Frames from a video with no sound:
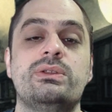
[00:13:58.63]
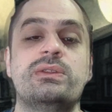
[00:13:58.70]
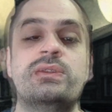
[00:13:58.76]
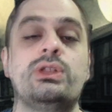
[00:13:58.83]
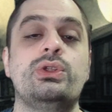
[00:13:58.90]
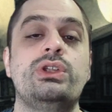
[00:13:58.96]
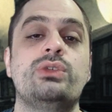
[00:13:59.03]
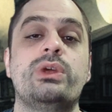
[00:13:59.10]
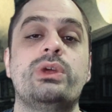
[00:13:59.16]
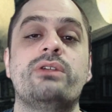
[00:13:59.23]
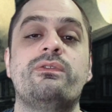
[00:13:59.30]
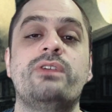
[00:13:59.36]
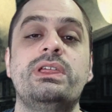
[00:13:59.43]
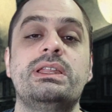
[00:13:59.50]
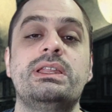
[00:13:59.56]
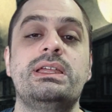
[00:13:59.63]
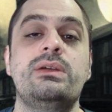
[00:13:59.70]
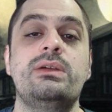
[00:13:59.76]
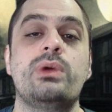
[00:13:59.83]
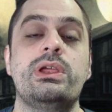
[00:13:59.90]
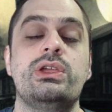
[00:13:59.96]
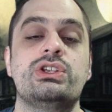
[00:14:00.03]
including the Wyrd affiliate link
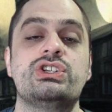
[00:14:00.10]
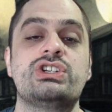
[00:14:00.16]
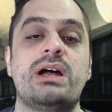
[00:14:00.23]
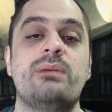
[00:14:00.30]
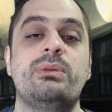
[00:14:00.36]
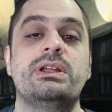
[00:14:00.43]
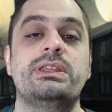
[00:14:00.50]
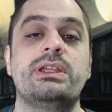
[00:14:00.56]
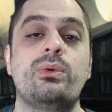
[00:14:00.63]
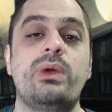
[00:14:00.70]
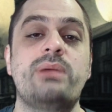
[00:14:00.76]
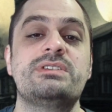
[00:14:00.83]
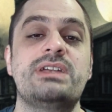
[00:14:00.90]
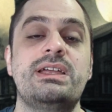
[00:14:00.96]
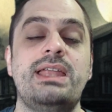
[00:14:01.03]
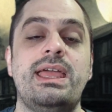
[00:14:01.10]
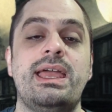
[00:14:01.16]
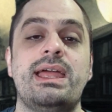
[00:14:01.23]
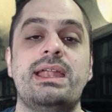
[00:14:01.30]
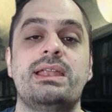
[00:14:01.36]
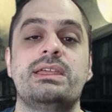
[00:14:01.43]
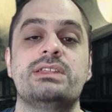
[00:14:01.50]
where you can shop on their website
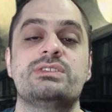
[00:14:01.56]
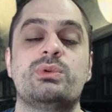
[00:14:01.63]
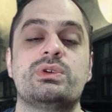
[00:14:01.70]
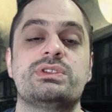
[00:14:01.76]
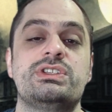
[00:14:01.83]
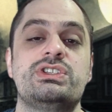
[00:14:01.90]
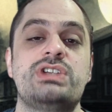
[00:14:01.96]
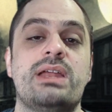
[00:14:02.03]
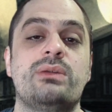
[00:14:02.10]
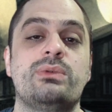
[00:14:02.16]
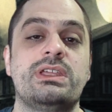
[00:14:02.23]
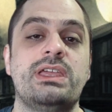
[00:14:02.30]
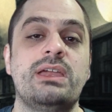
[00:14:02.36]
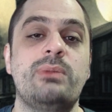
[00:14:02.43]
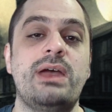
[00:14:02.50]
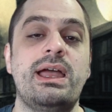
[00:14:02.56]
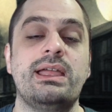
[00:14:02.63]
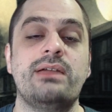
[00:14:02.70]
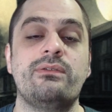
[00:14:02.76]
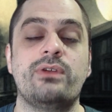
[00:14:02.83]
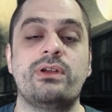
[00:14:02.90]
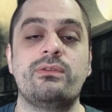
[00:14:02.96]
and it supports the channel with a kickback for every